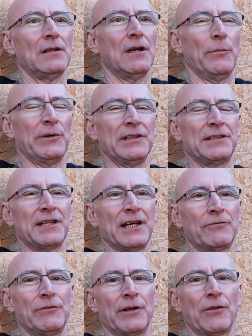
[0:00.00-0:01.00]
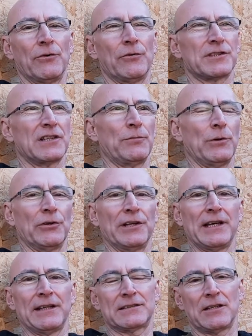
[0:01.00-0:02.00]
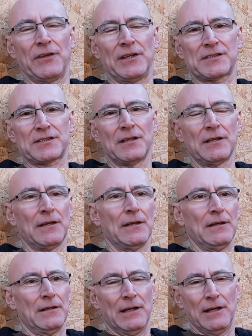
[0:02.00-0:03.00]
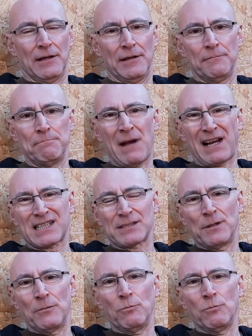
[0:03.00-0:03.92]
and we need to get rid of those if we're going to get to this maximum